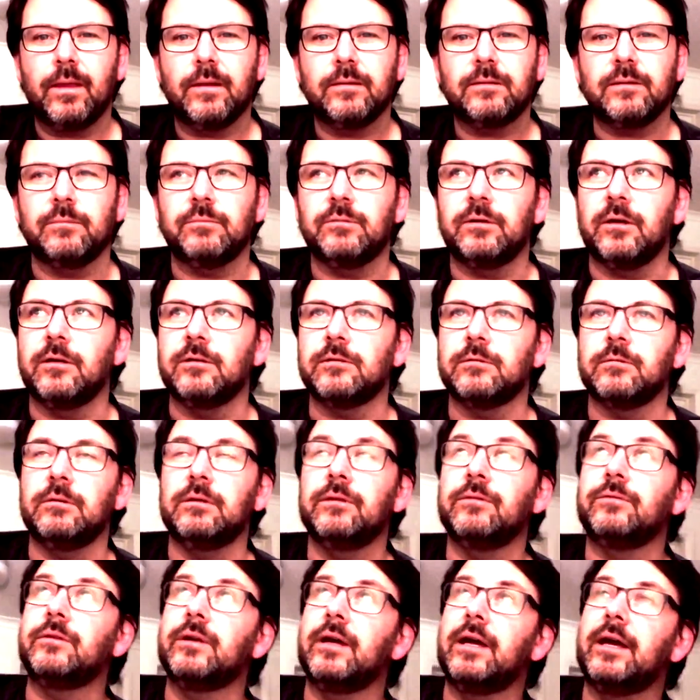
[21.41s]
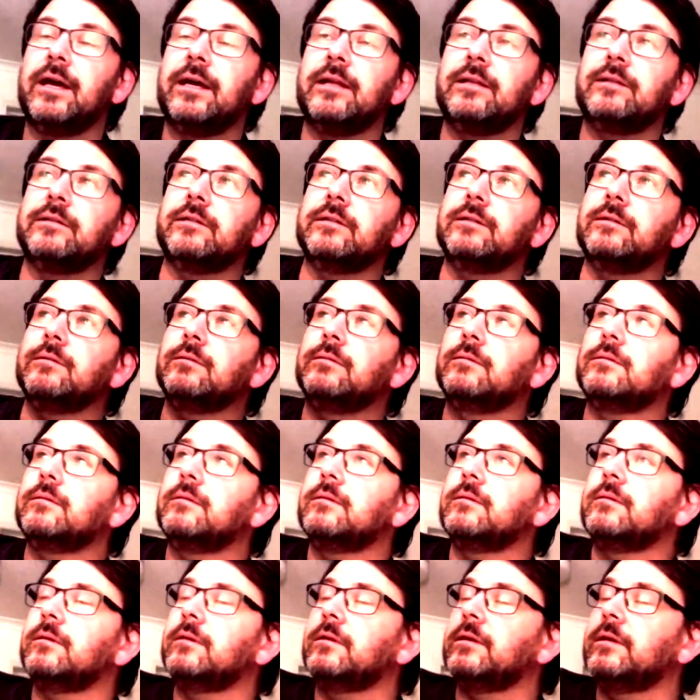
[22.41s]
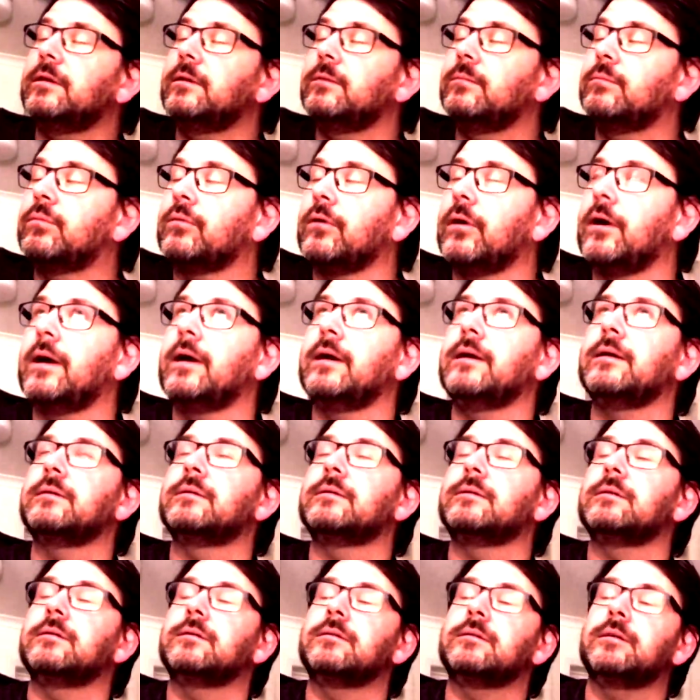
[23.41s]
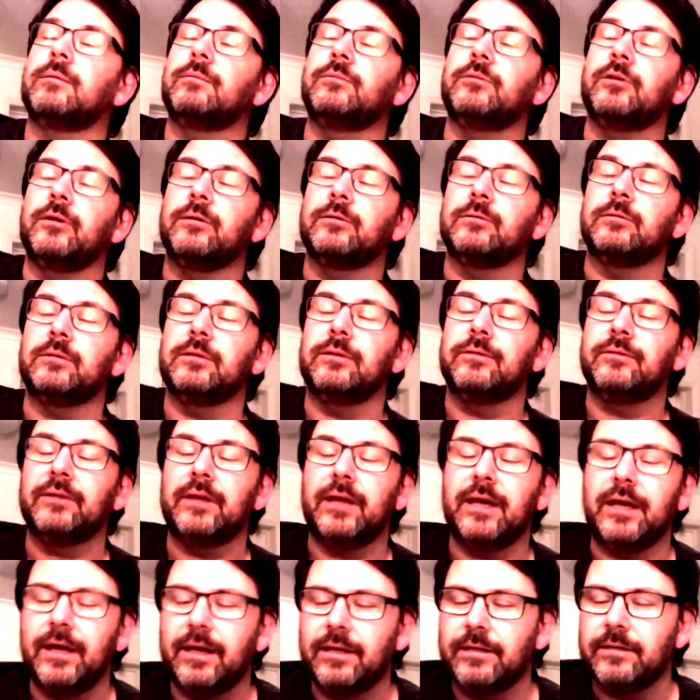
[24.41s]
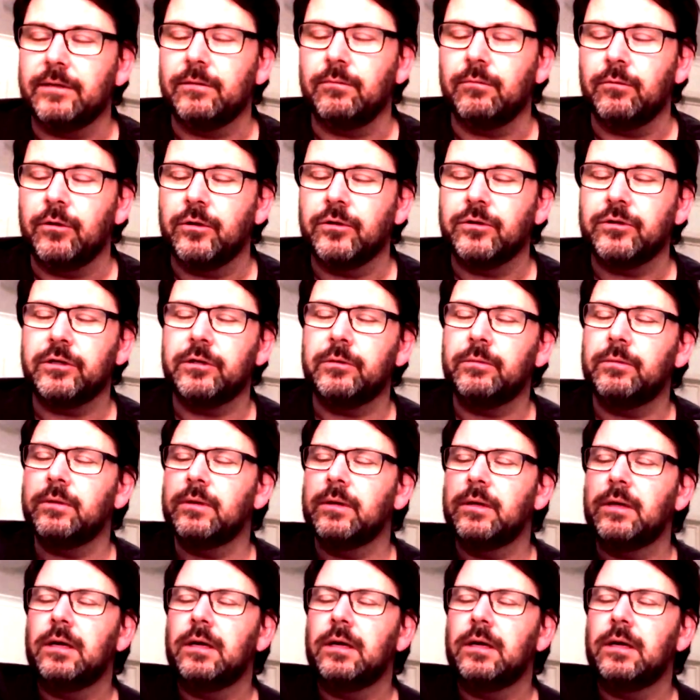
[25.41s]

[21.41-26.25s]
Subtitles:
sometimes we lift our hands in praise, and sometimes we lift our hands in worship,